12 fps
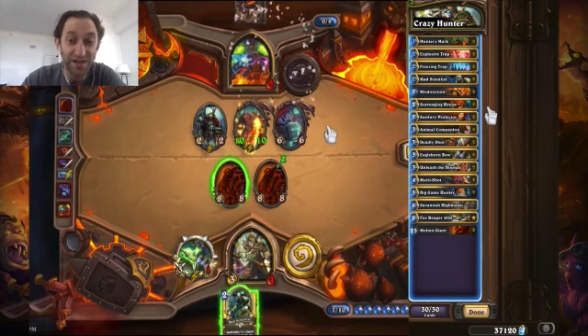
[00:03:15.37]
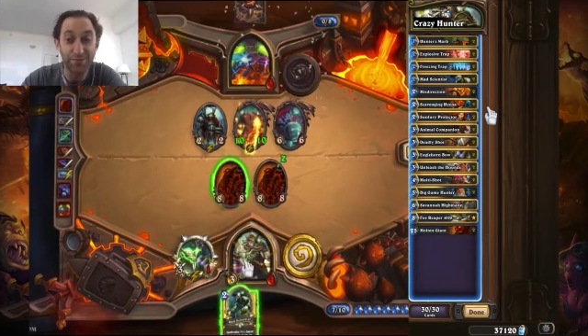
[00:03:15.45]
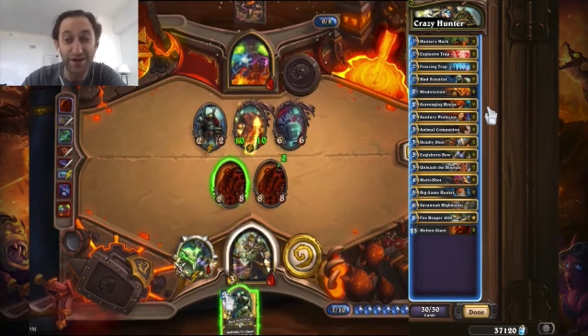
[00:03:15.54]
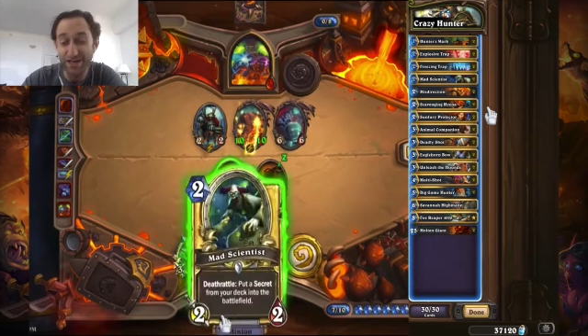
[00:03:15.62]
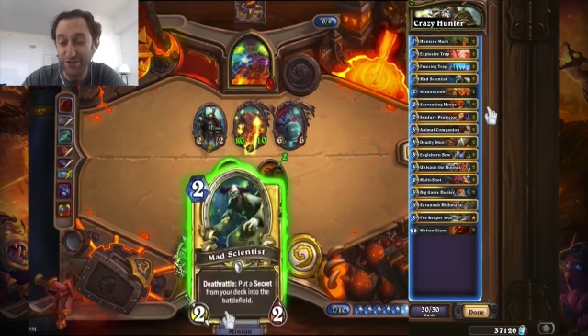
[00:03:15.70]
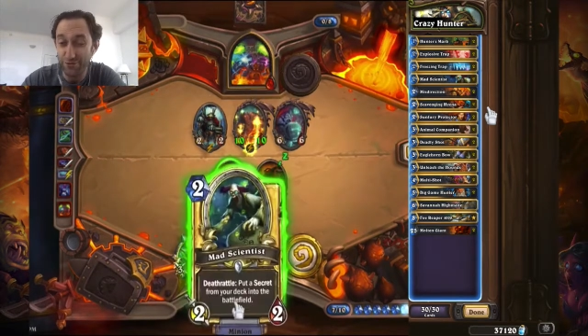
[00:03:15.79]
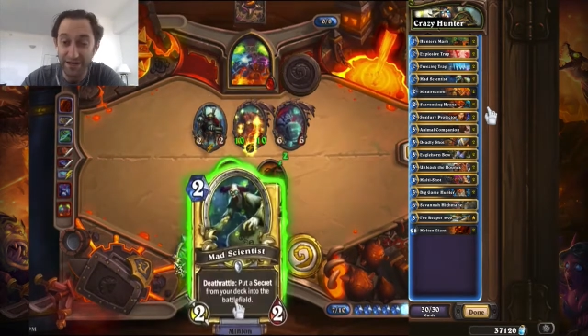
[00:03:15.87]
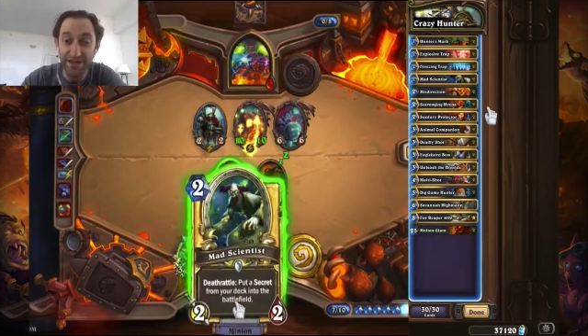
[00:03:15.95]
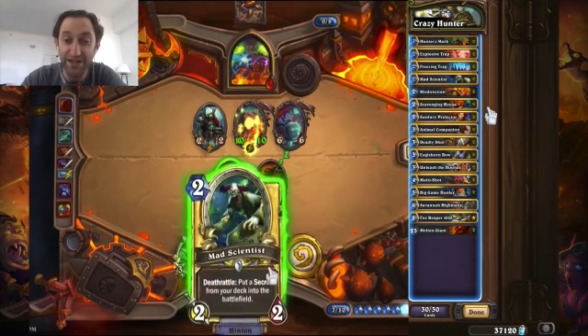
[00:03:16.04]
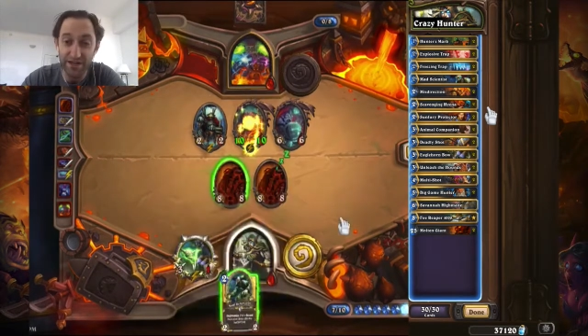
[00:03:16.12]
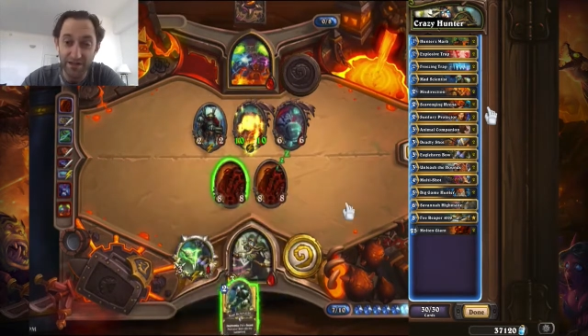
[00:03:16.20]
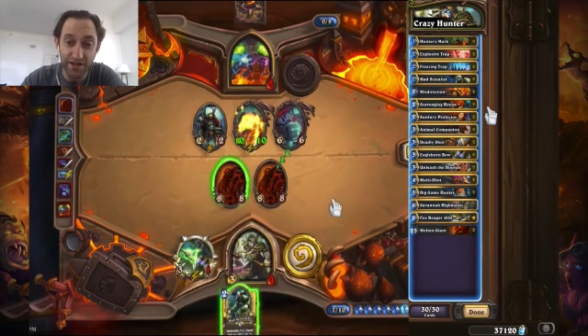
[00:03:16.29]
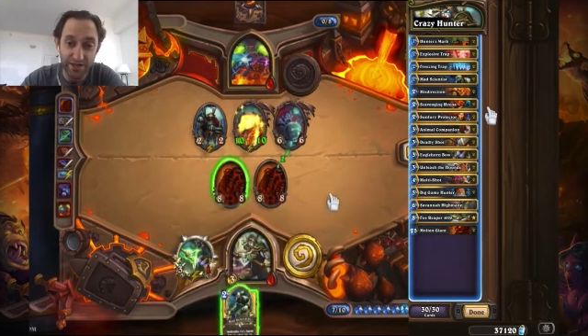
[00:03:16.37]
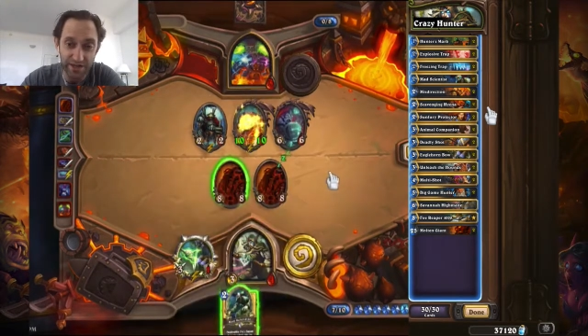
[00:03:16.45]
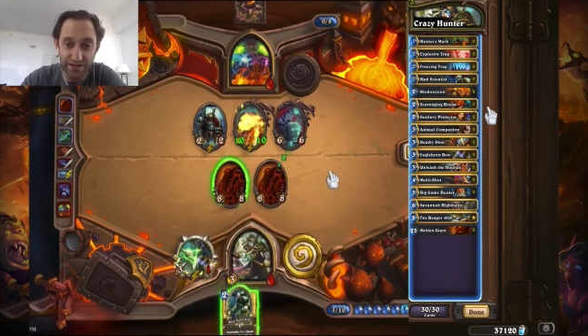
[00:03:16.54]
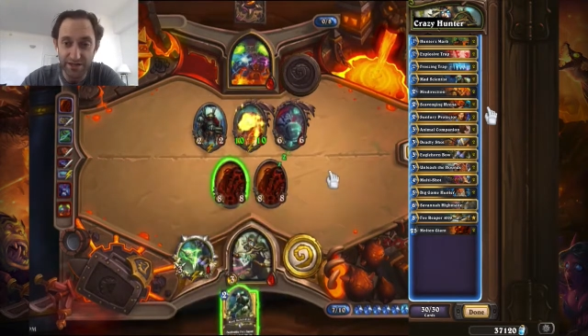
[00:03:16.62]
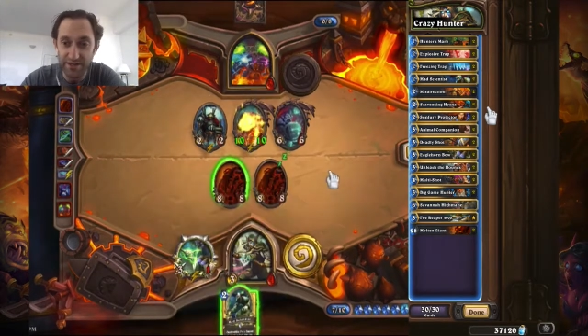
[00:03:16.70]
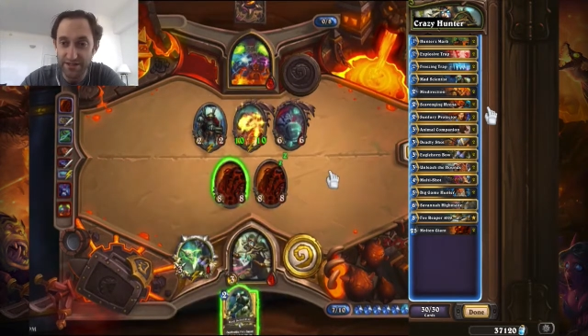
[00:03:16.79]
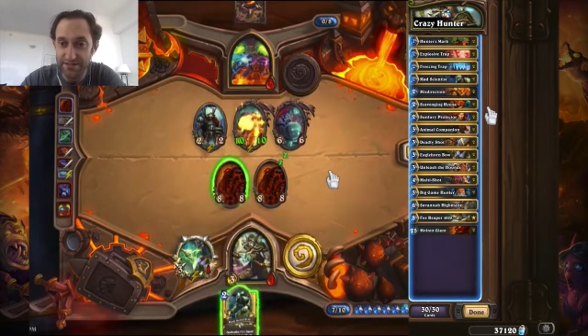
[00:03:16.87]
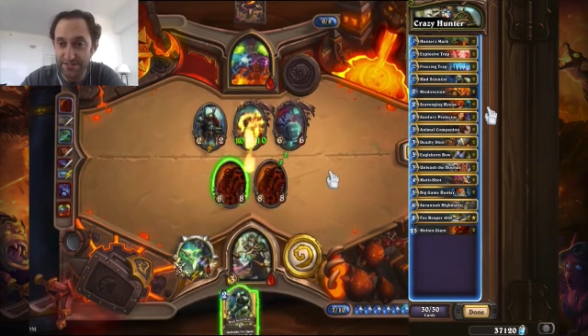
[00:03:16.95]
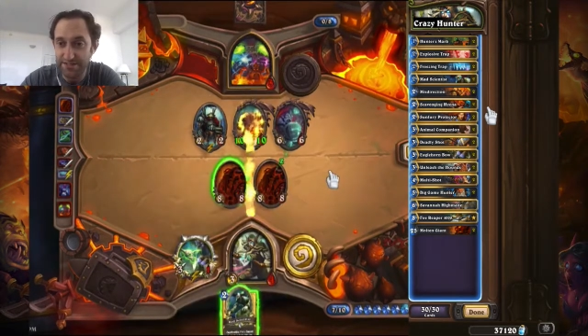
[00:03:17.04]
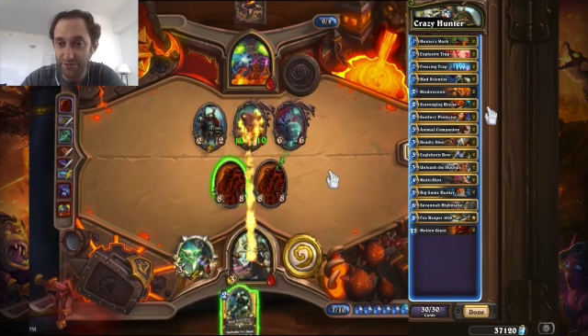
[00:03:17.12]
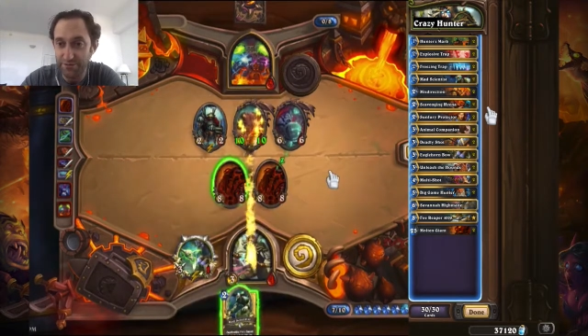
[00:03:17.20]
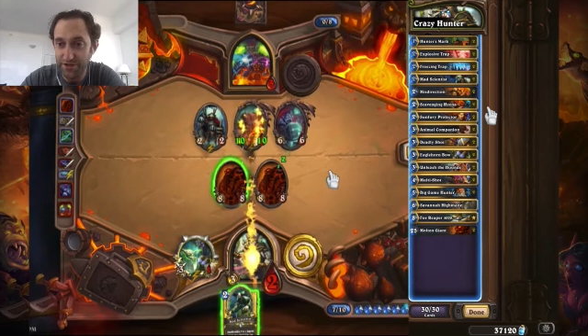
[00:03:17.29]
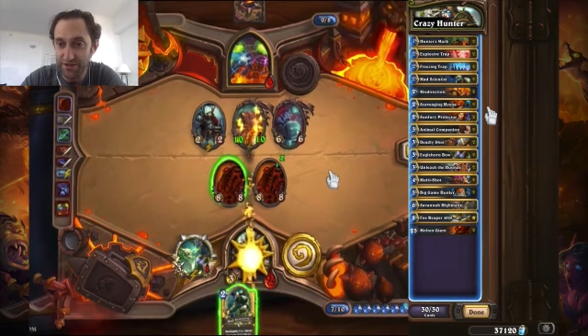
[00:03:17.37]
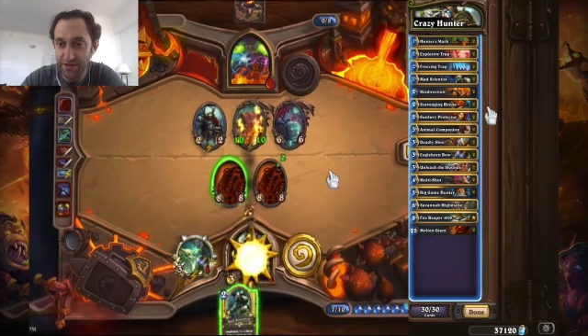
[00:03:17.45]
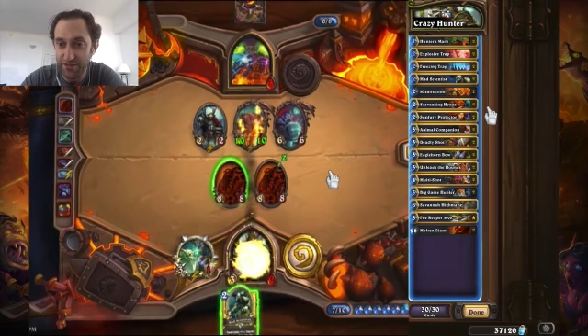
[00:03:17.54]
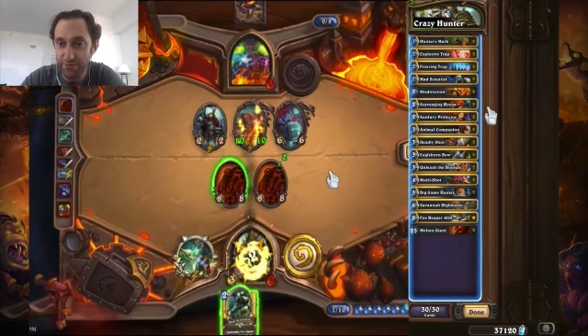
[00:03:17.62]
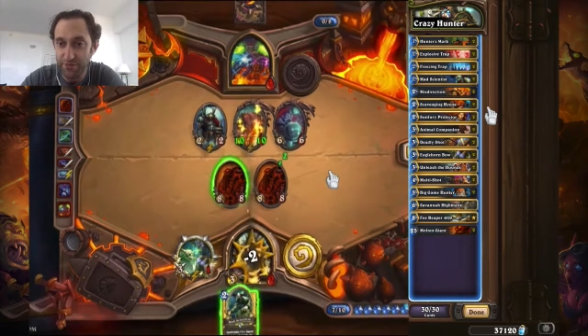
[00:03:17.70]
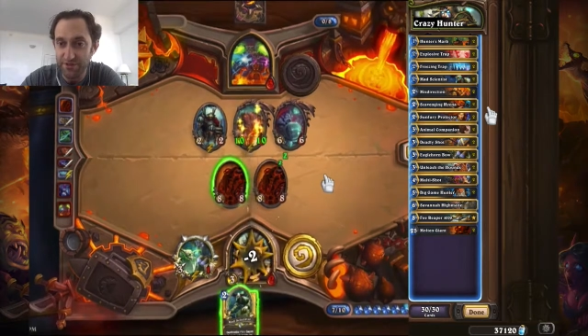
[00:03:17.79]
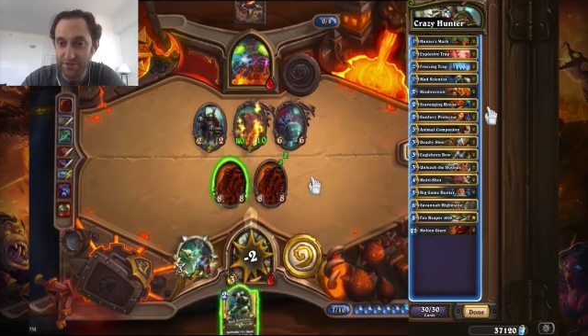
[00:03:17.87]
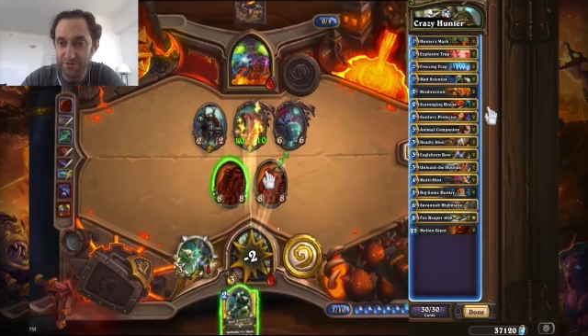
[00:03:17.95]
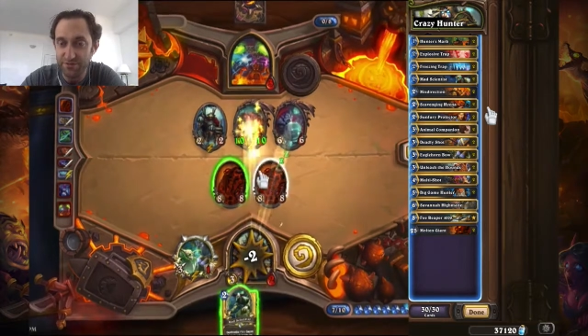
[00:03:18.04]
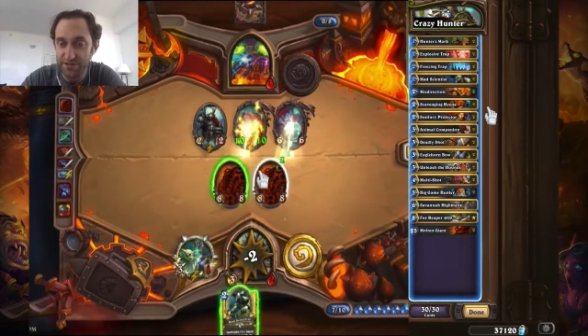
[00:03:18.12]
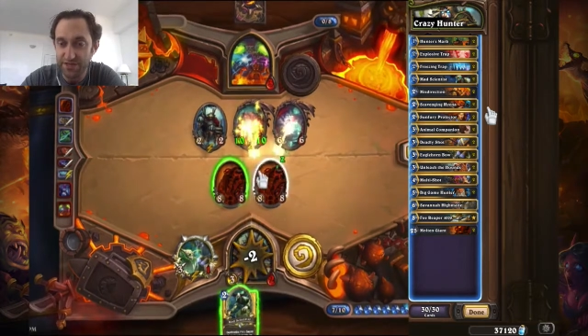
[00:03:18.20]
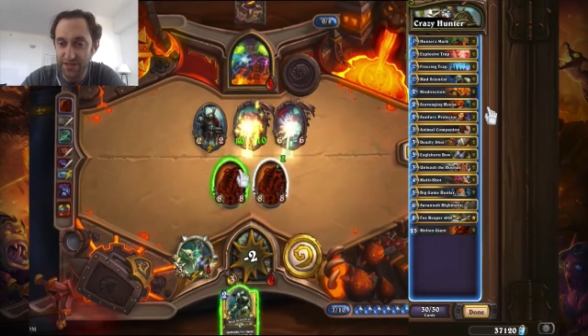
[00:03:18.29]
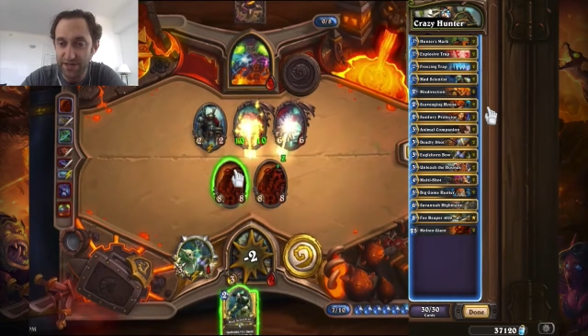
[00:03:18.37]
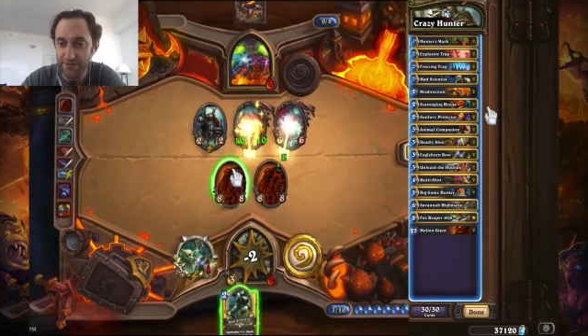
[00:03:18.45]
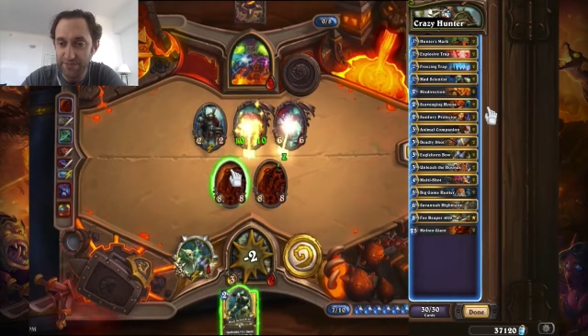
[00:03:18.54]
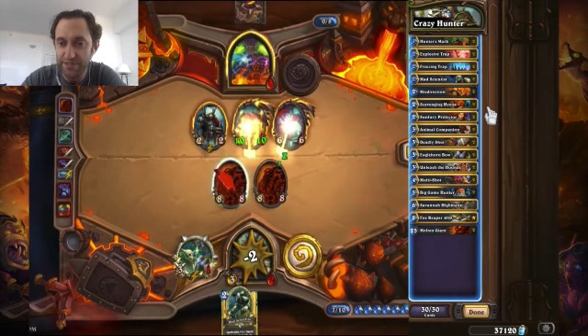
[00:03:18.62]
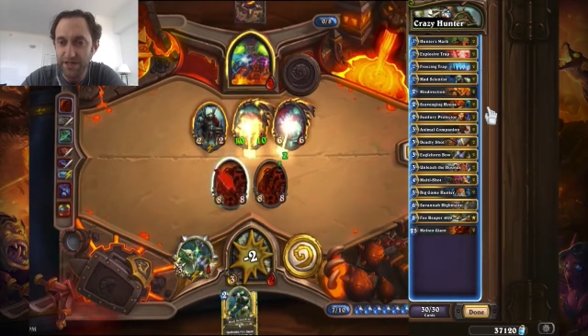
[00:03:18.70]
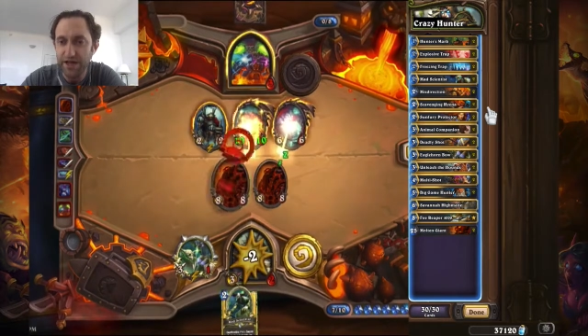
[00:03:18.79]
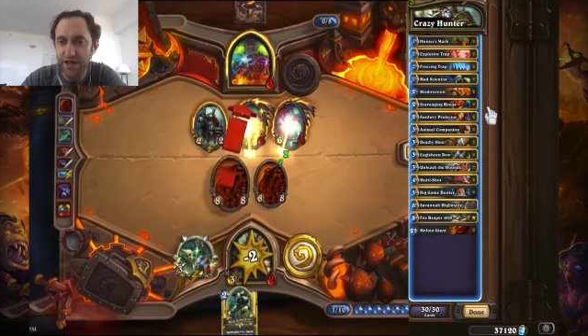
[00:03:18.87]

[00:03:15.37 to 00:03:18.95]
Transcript: You might get unlucky and he can summon it like multiple times.